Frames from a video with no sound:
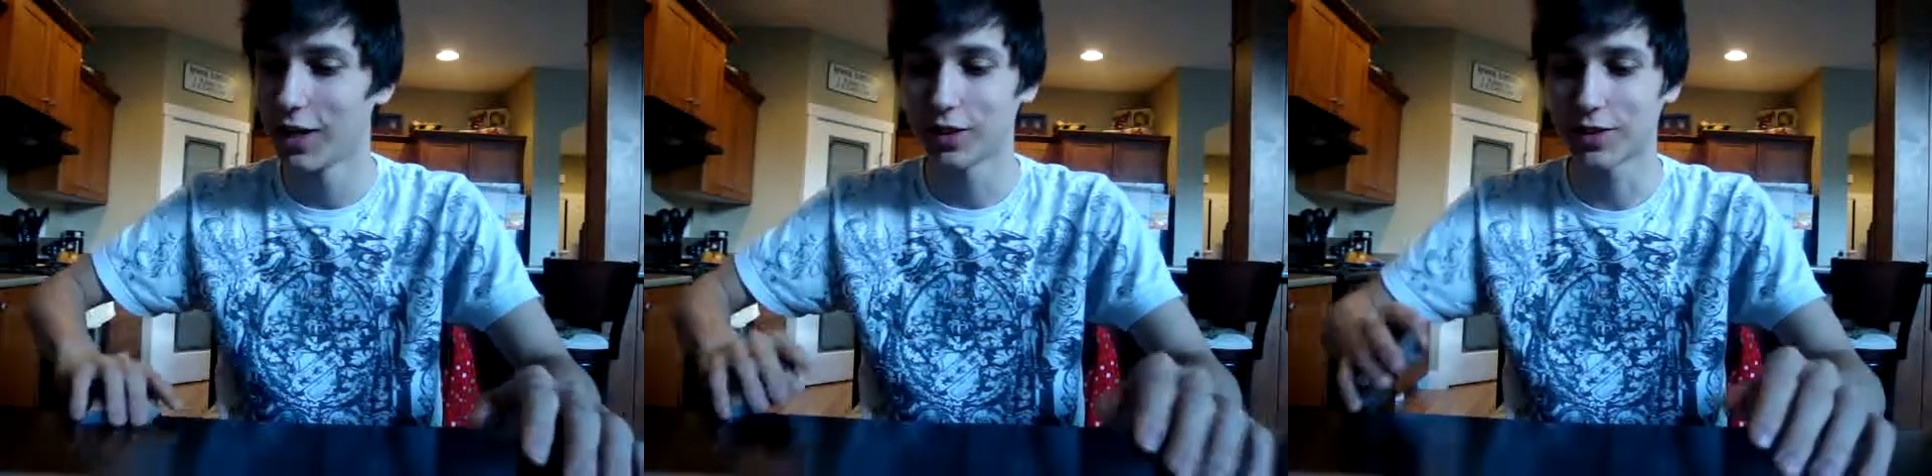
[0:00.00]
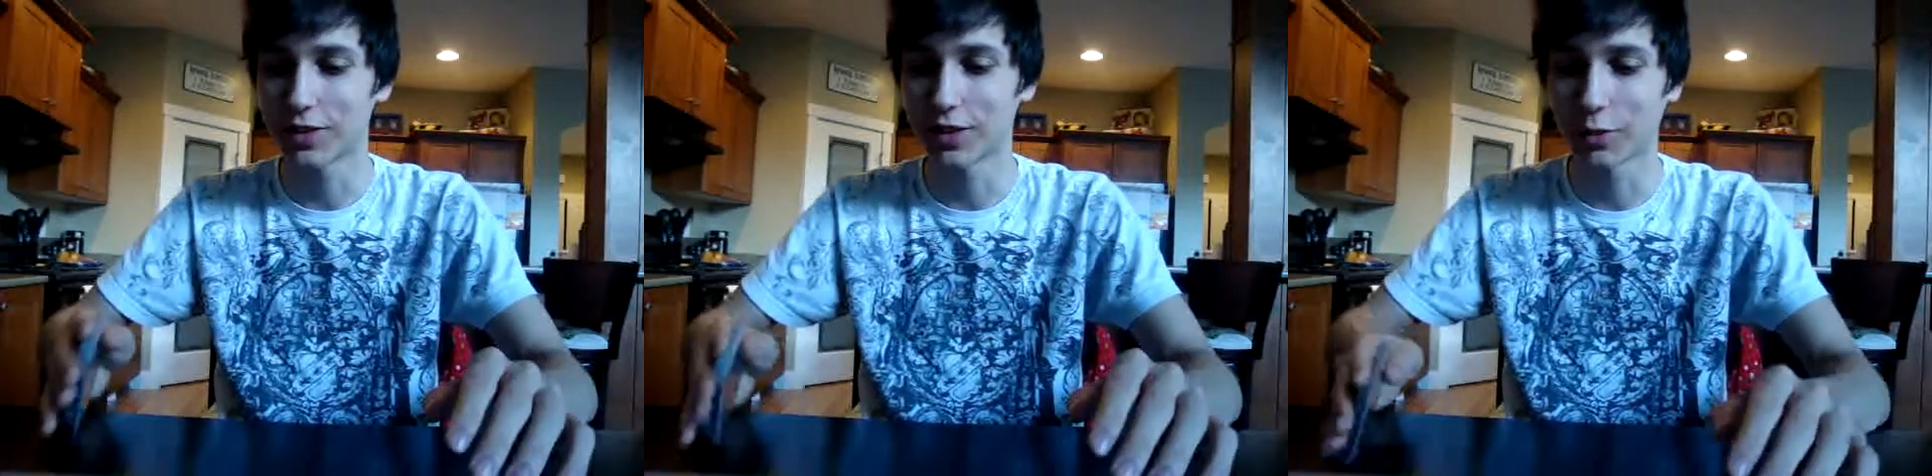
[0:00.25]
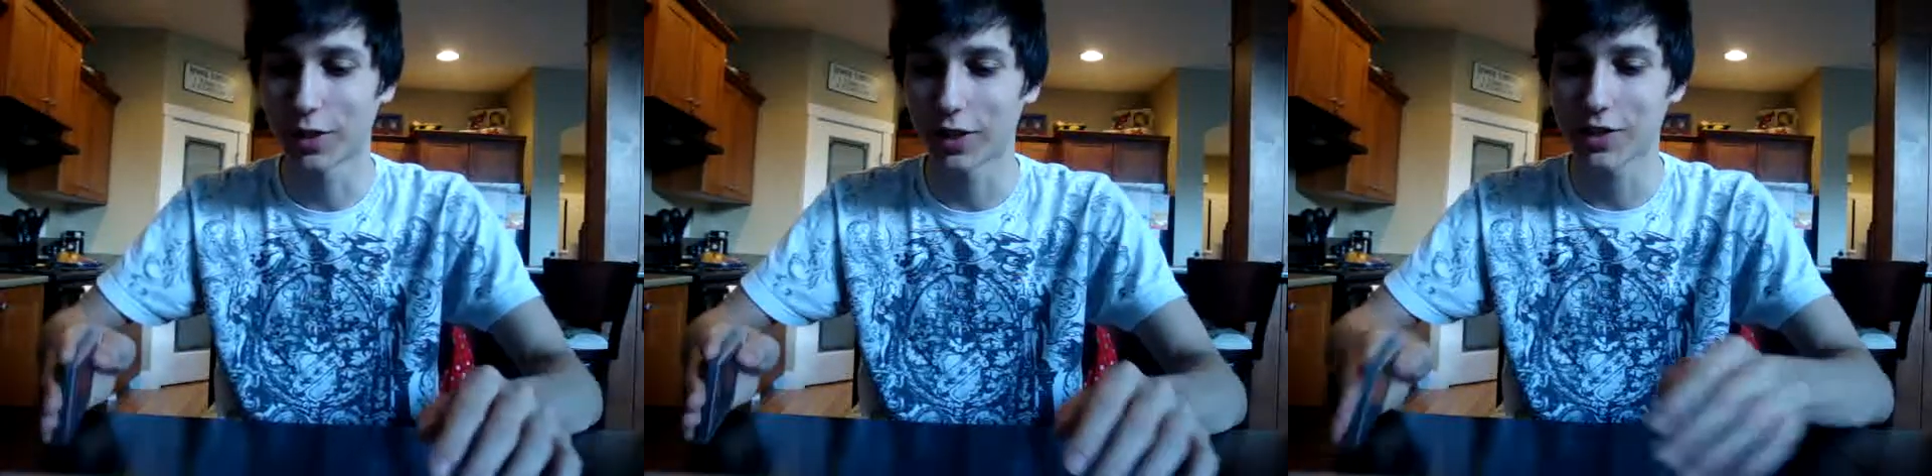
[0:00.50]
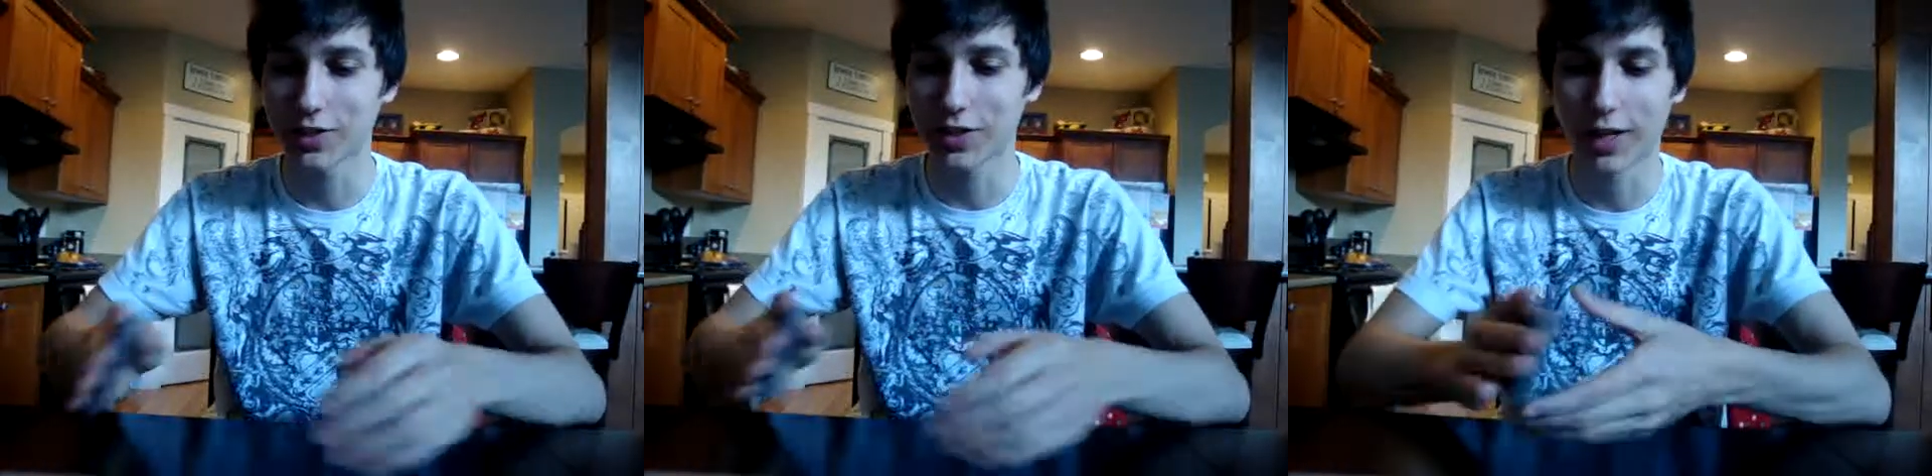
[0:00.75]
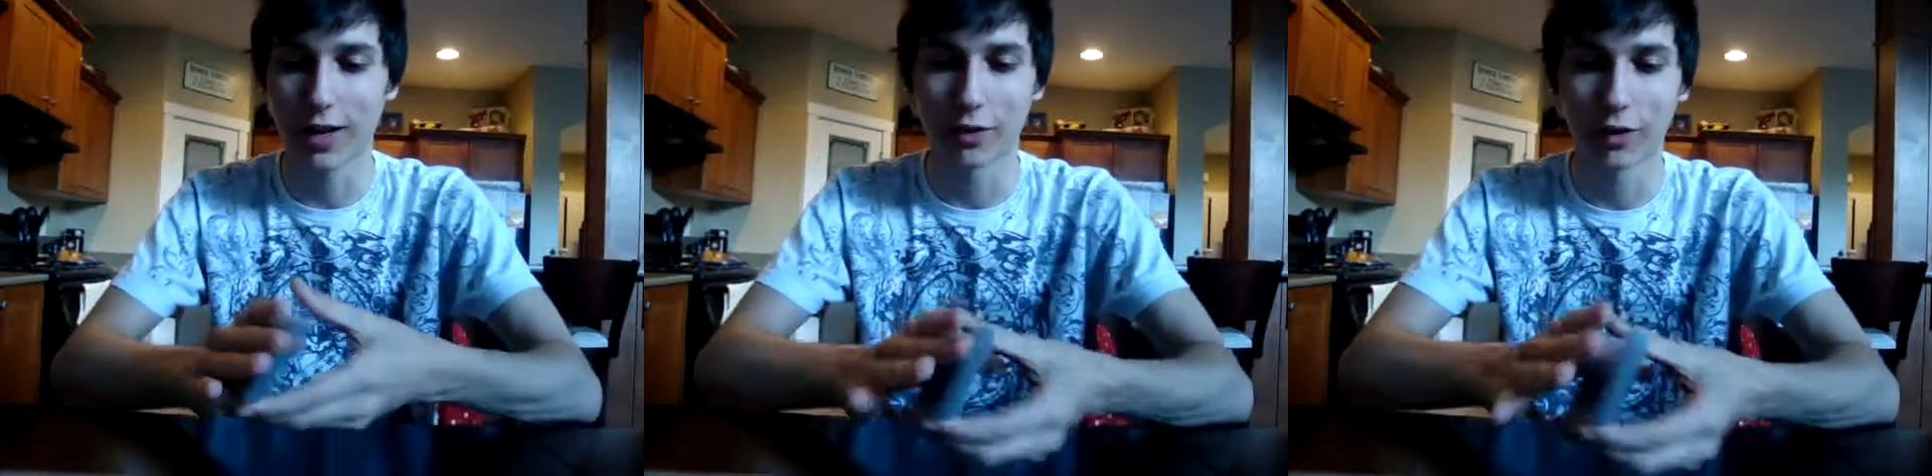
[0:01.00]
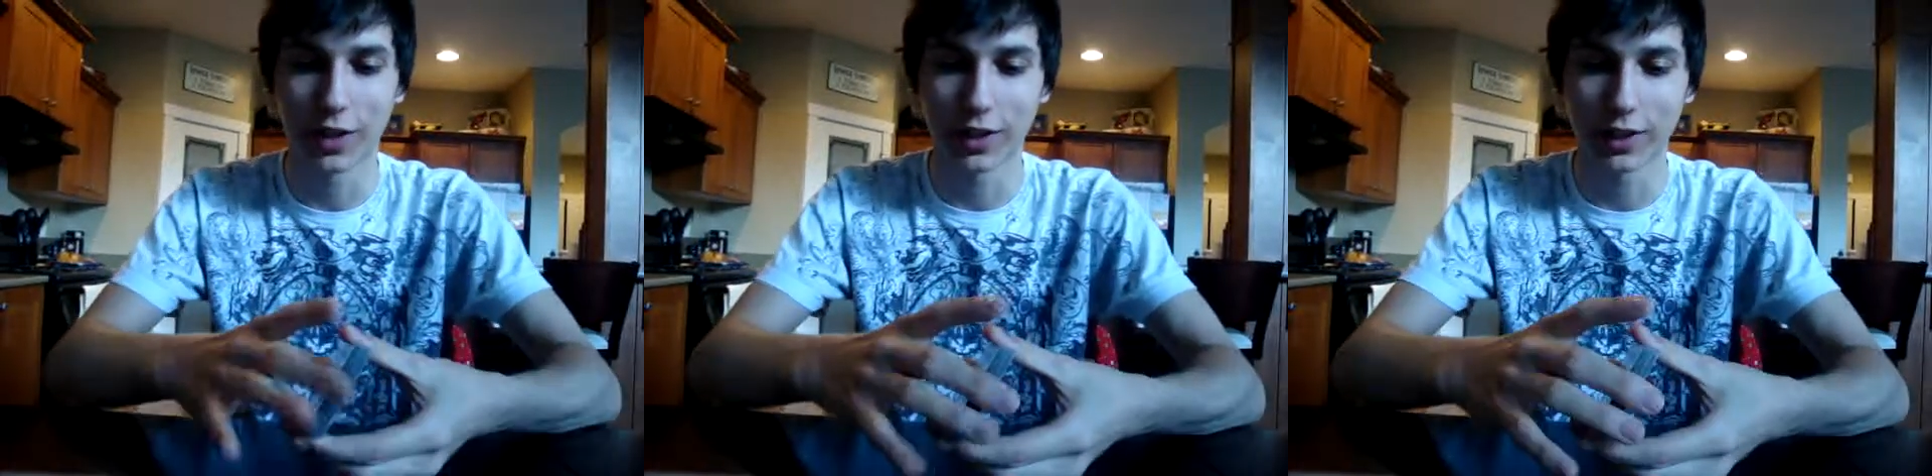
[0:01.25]
it's the greatest thing
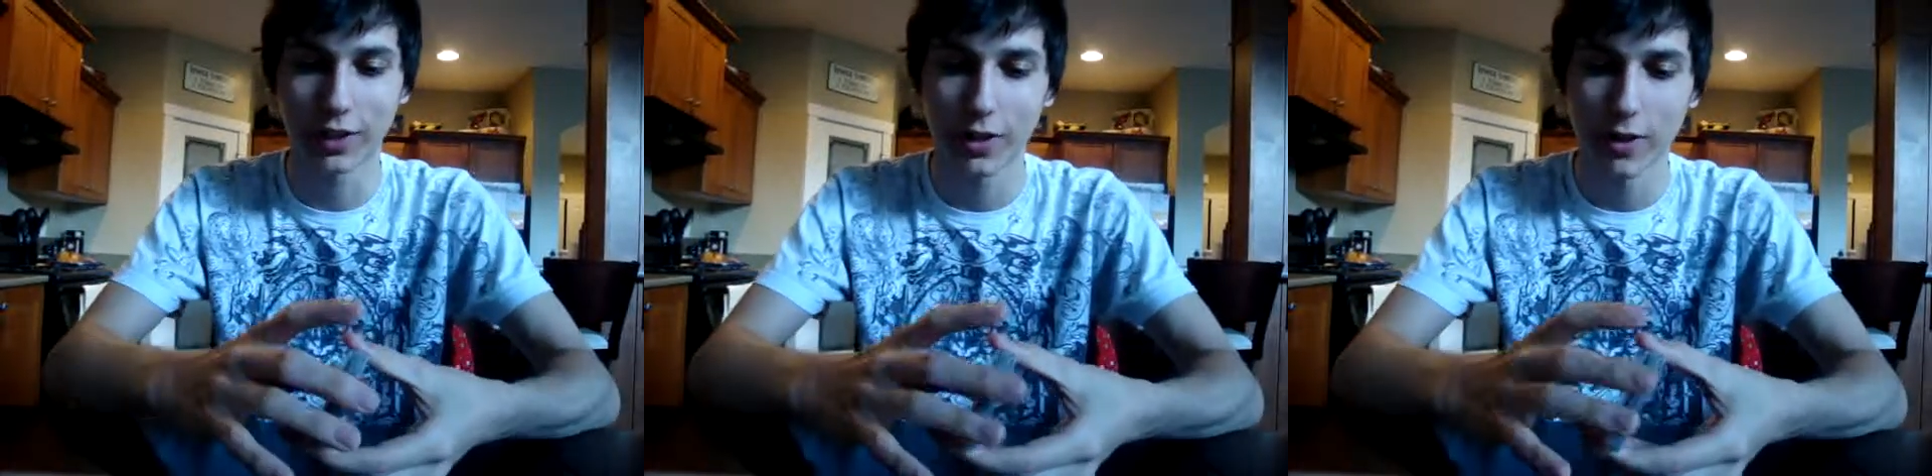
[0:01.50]
ever. Like,